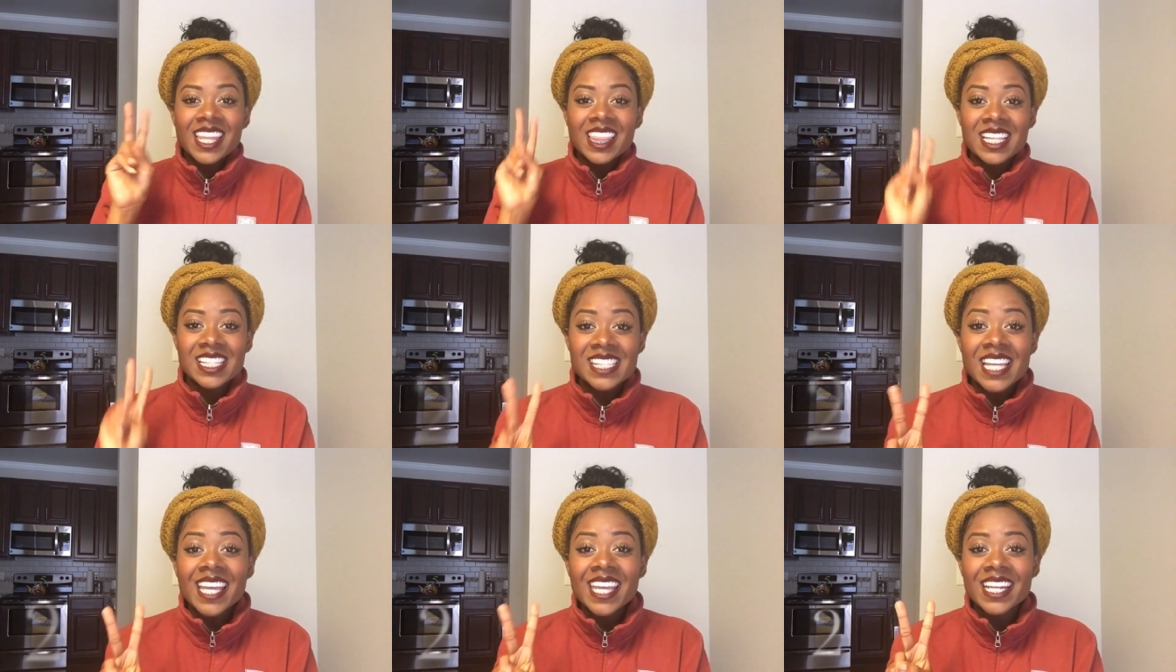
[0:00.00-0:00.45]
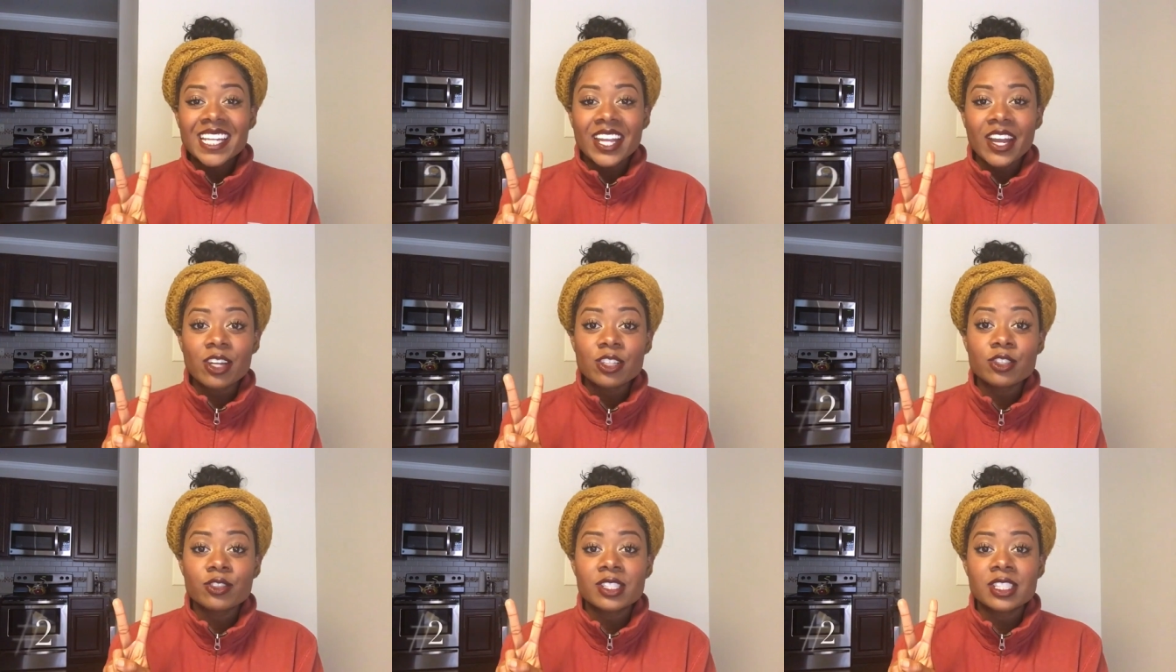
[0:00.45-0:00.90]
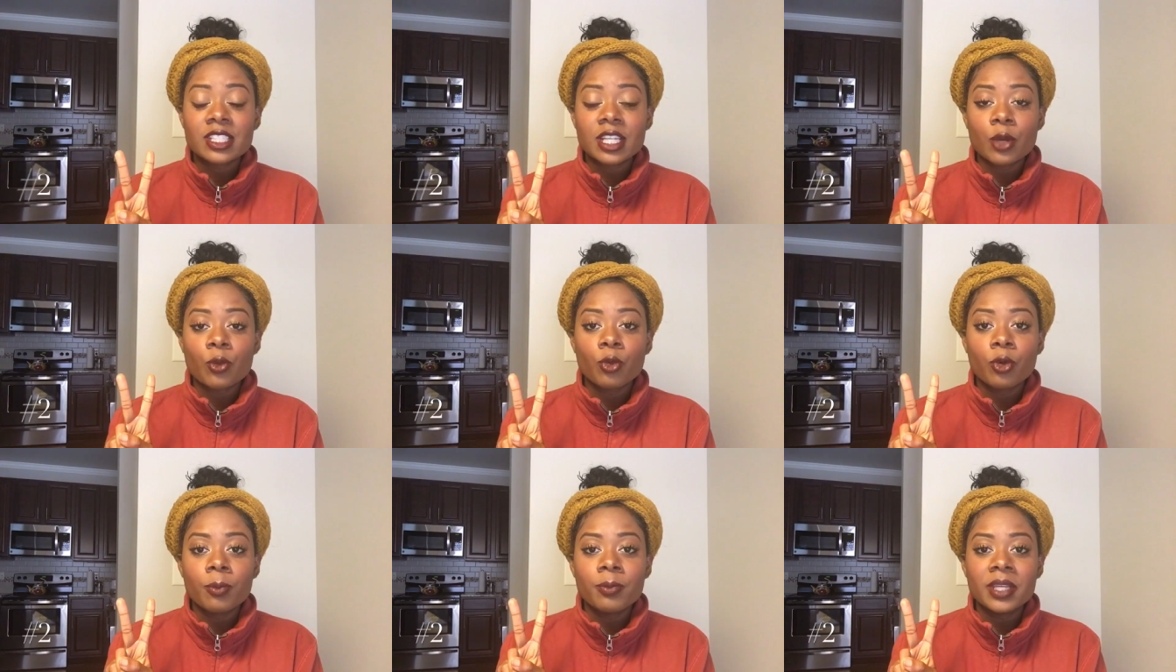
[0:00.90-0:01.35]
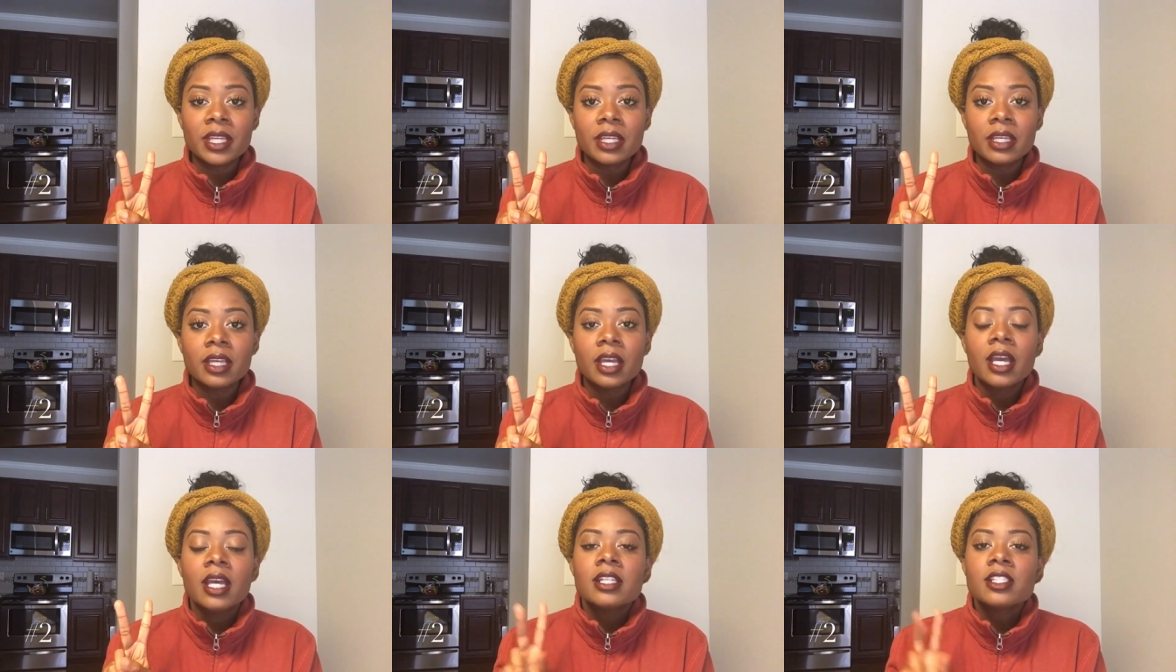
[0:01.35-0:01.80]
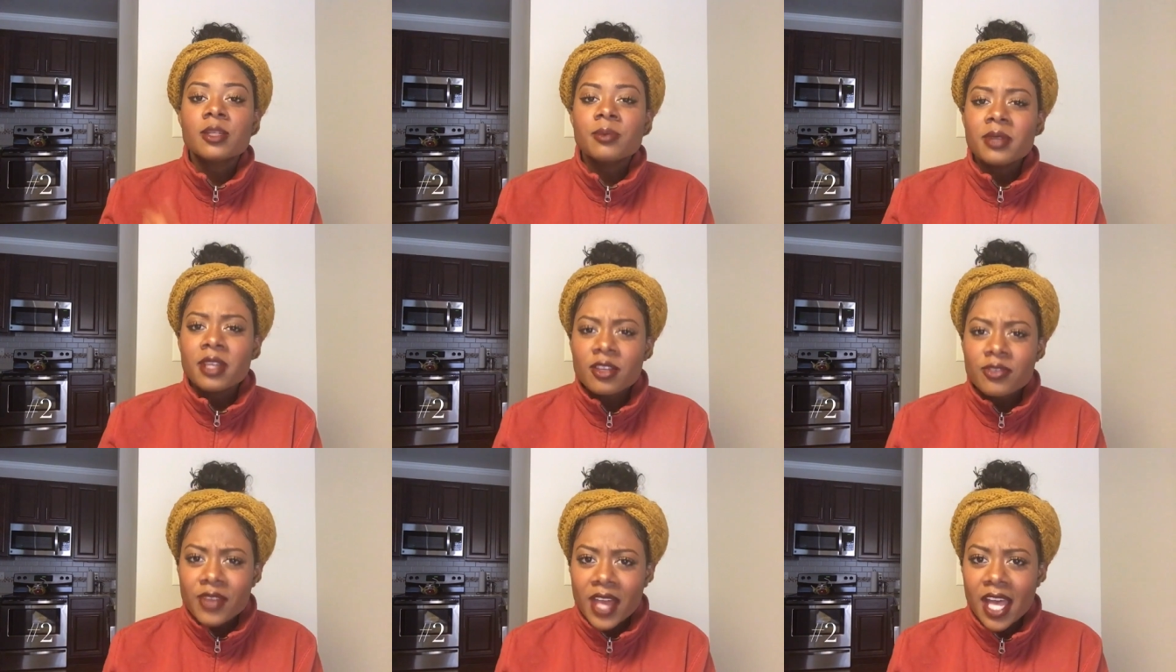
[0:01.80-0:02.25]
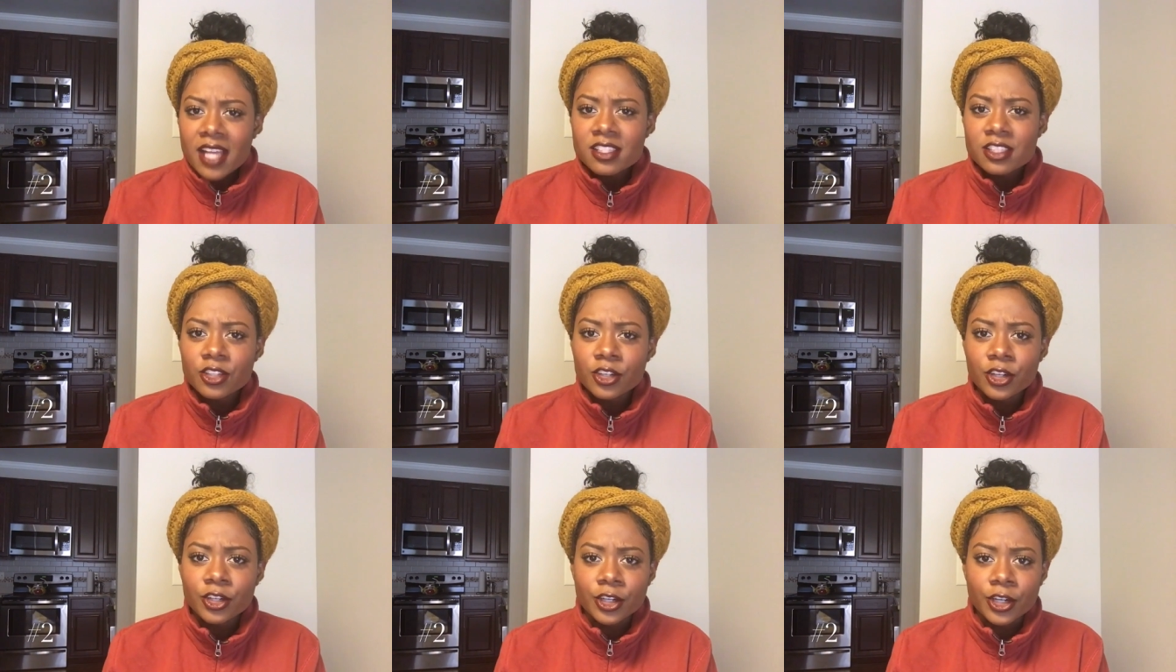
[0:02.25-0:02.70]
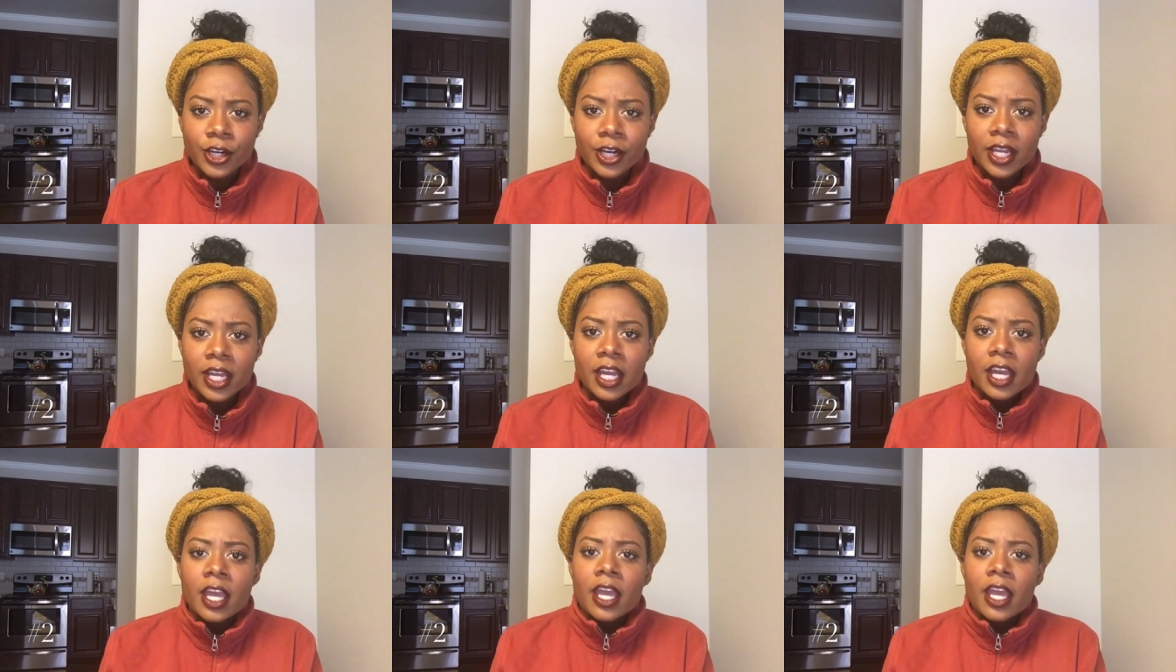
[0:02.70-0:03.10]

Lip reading: The second characteristic will be to be a fast learner.